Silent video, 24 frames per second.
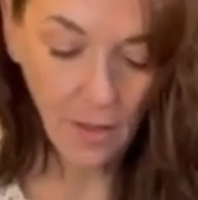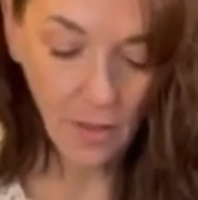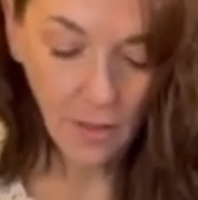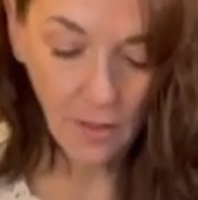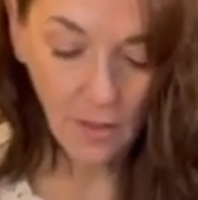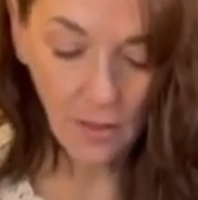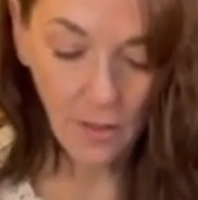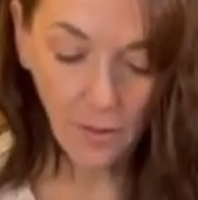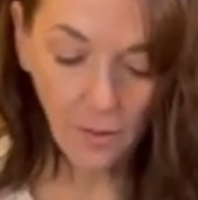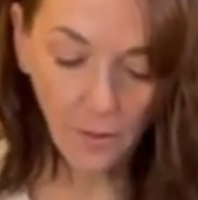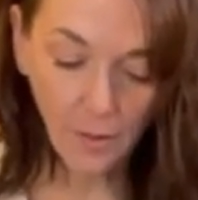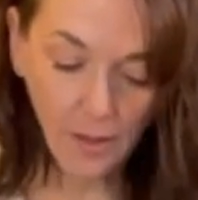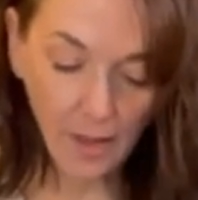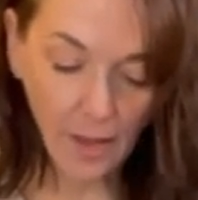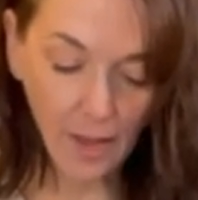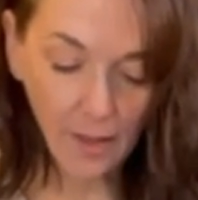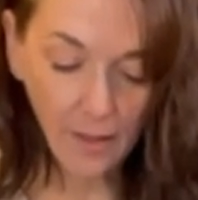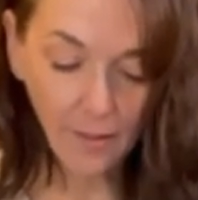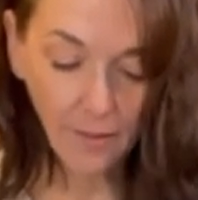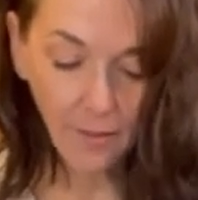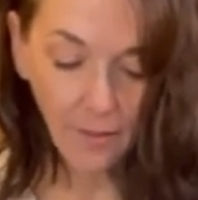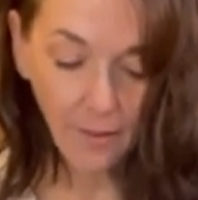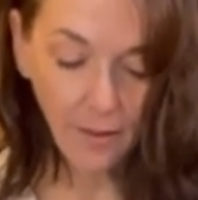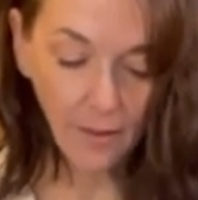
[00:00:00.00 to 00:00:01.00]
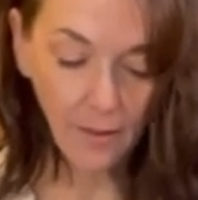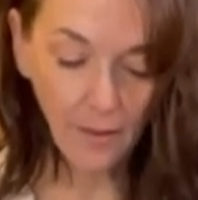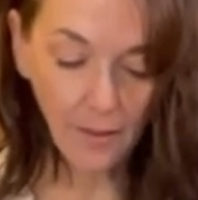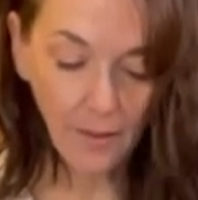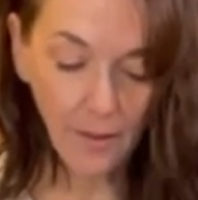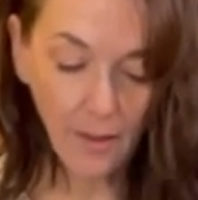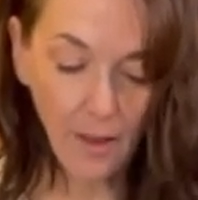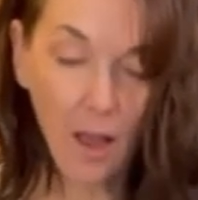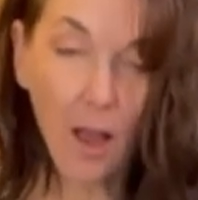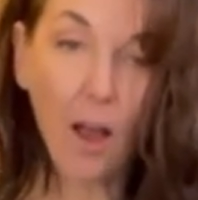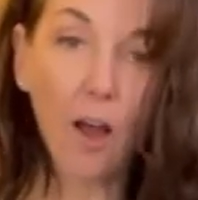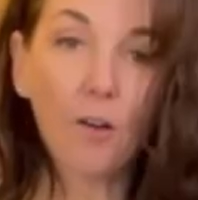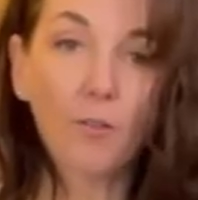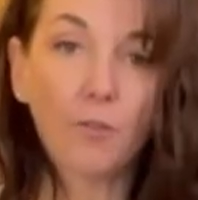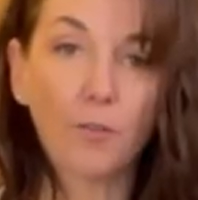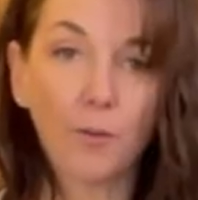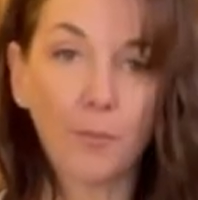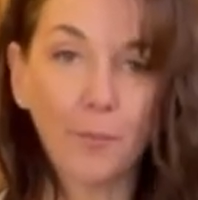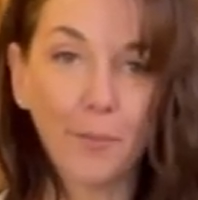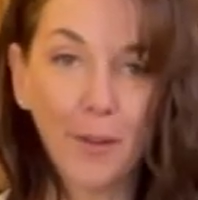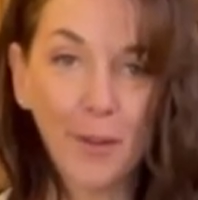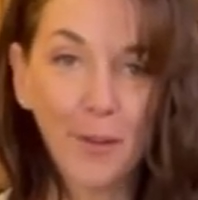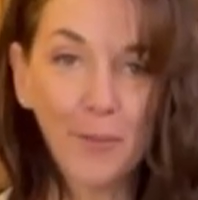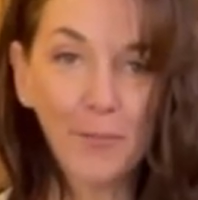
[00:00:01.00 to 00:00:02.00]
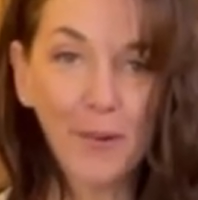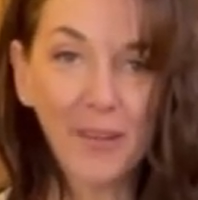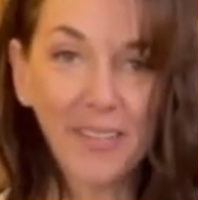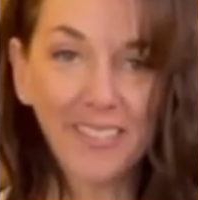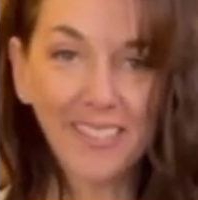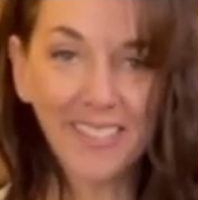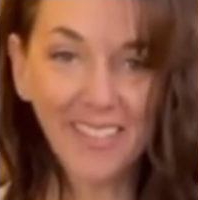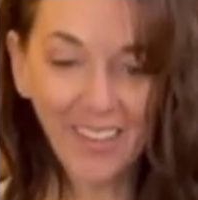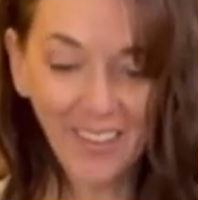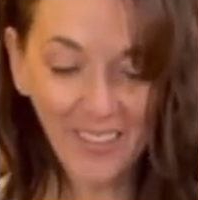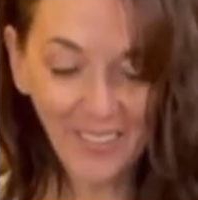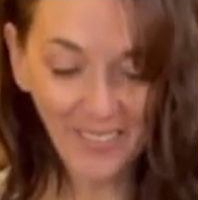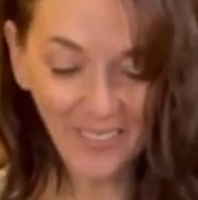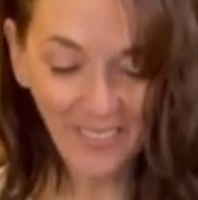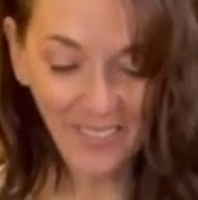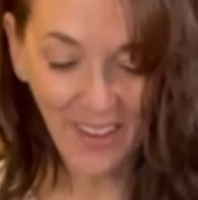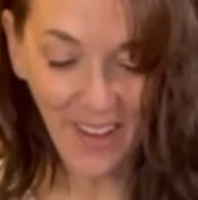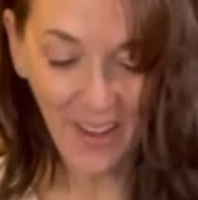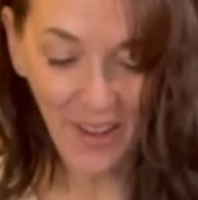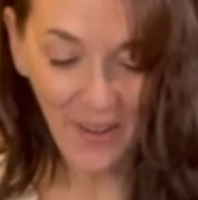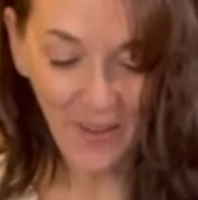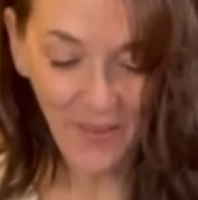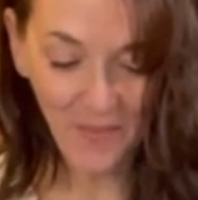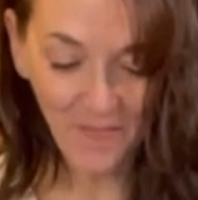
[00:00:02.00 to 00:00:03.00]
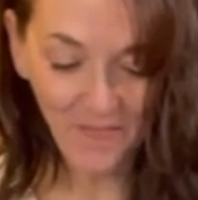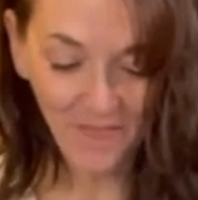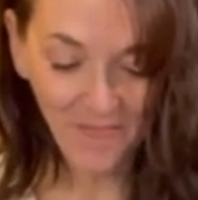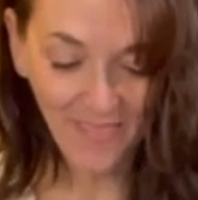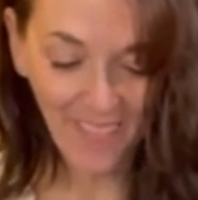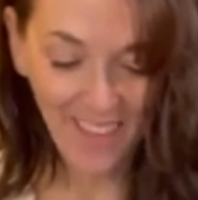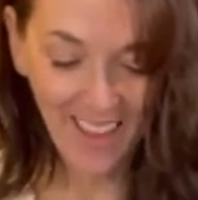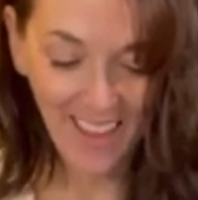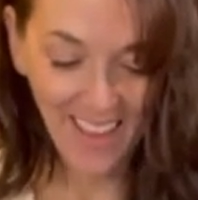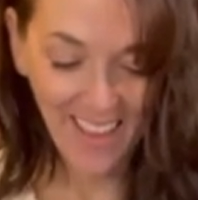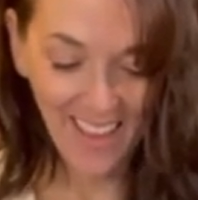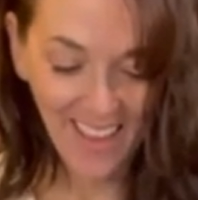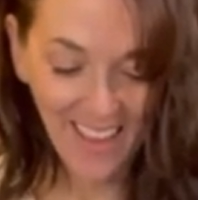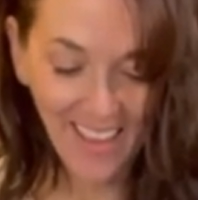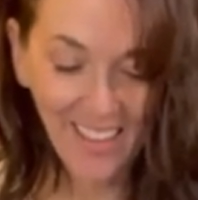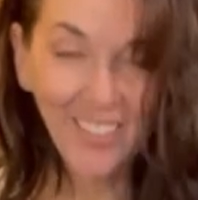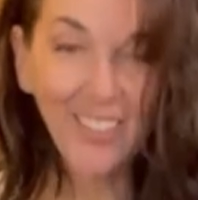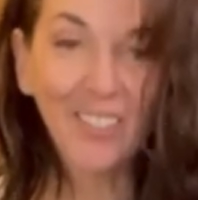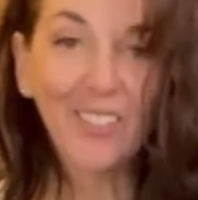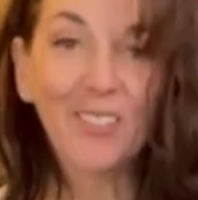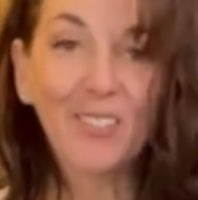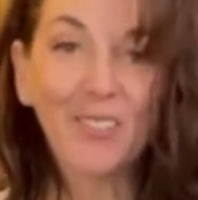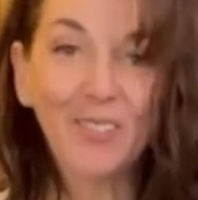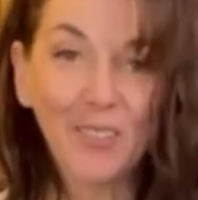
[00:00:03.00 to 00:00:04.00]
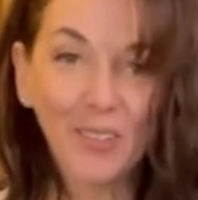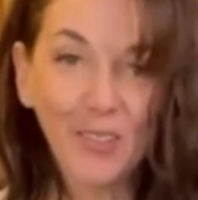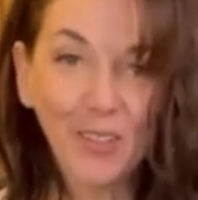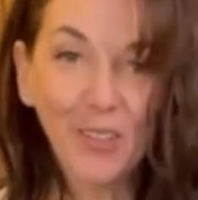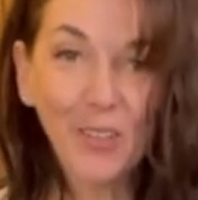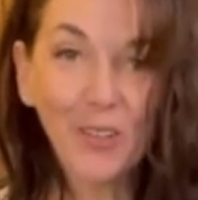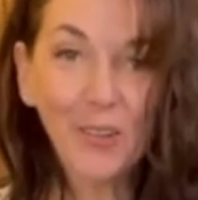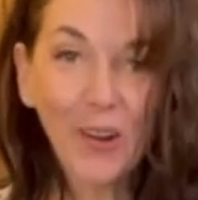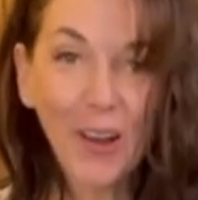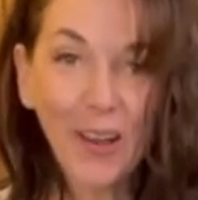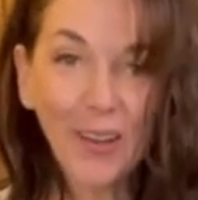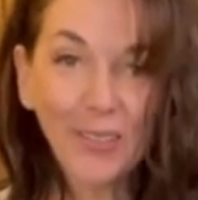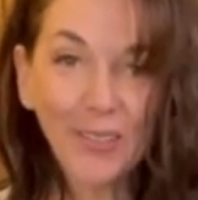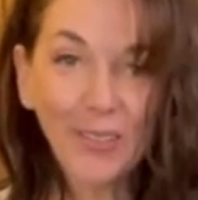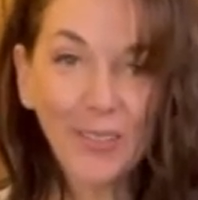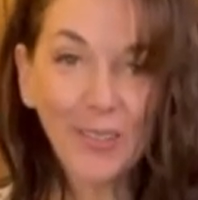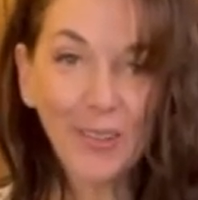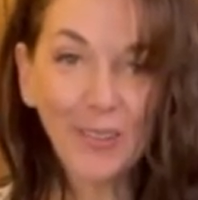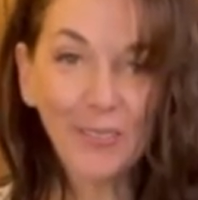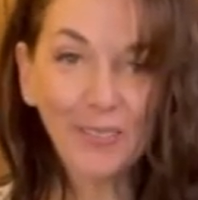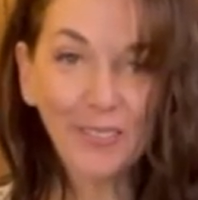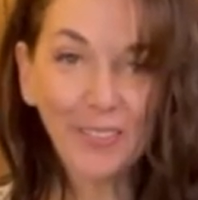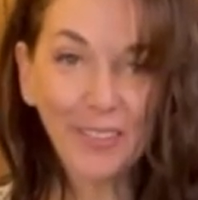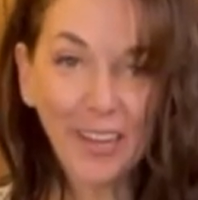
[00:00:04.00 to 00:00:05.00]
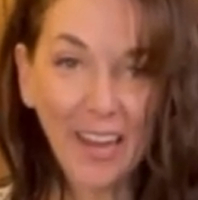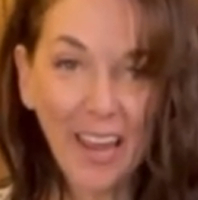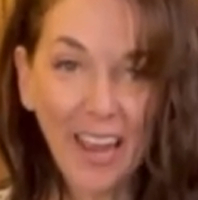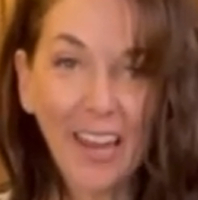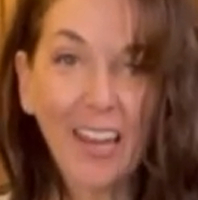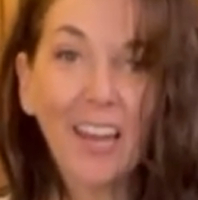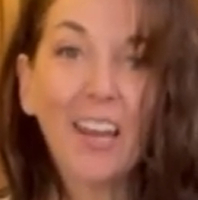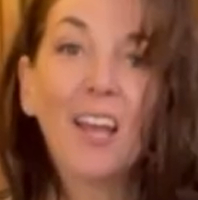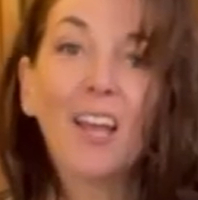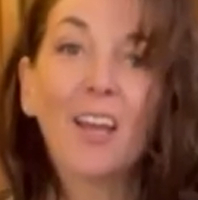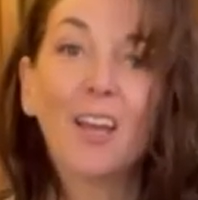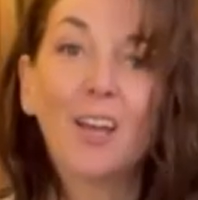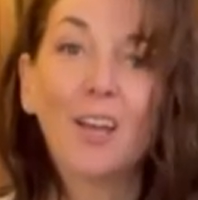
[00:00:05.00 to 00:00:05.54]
So again, I'll repeat myself um, just so you guys don't forget.